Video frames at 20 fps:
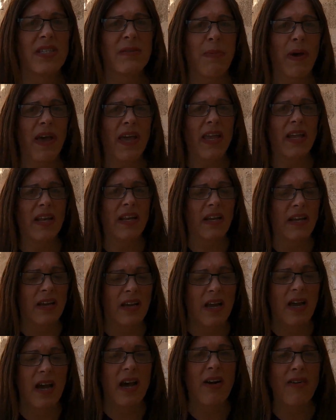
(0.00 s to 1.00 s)
Spain
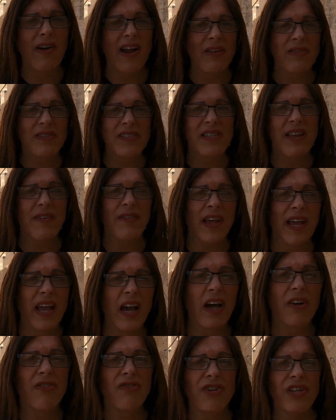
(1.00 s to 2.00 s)
around
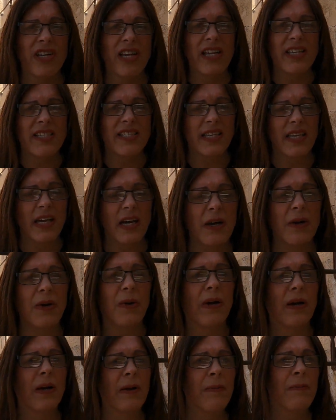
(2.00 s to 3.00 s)
700-800 years ago,